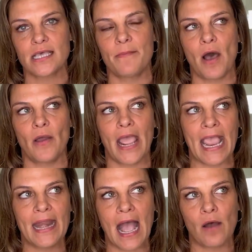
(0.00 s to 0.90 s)
about
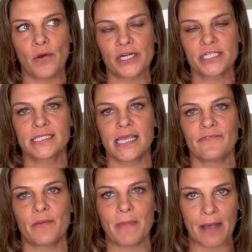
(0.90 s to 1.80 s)
eight hours to get
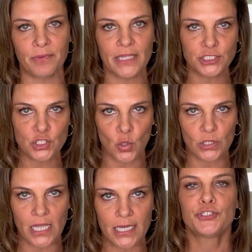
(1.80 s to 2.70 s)
from
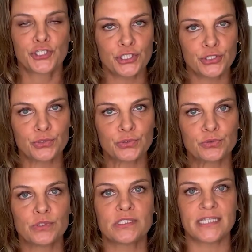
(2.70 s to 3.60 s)
Apalachicola
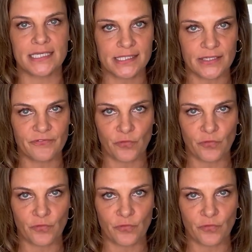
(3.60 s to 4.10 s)
to Destin,